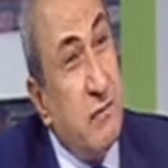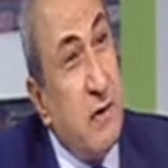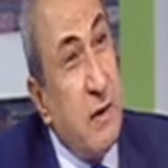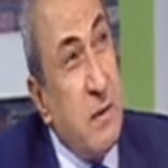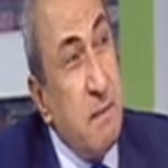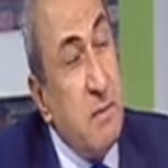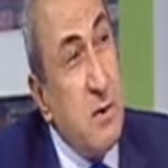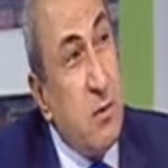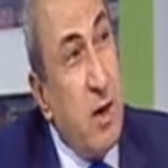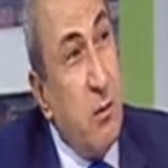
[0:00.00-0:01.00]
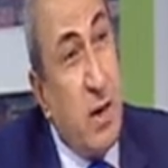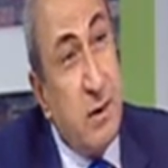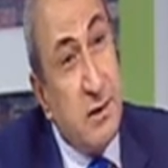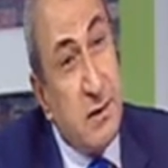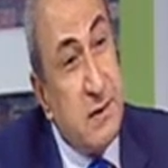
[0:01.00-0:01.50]
how
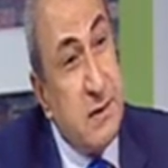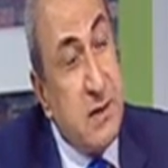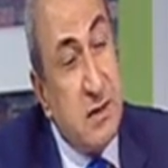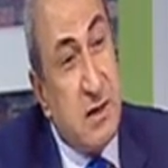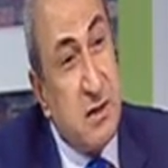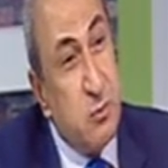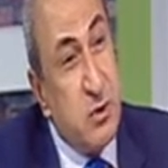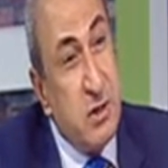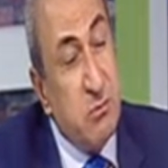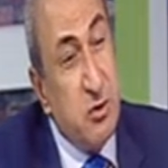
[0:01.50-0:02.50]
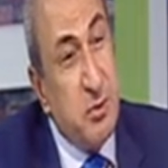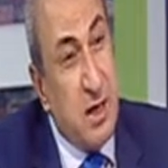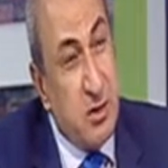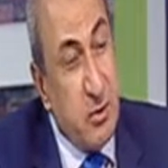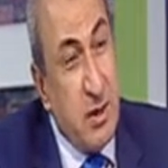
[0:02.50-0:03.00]
arduous the task would seem to be,
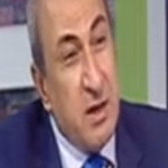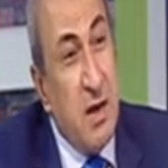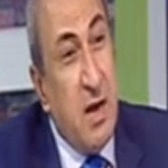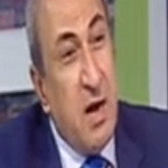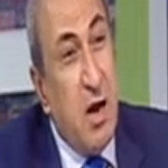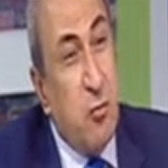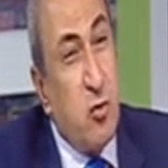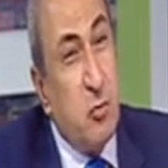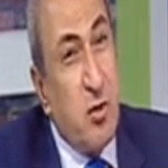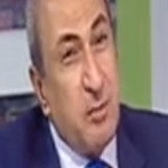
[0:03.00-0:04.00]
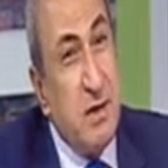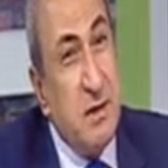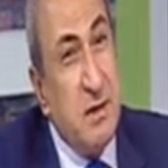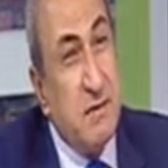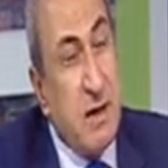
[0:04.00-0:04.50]
actually. How
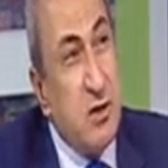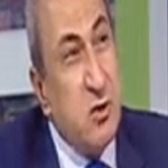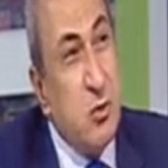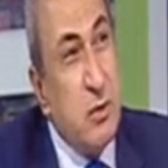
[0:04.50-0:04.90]
problematic the issue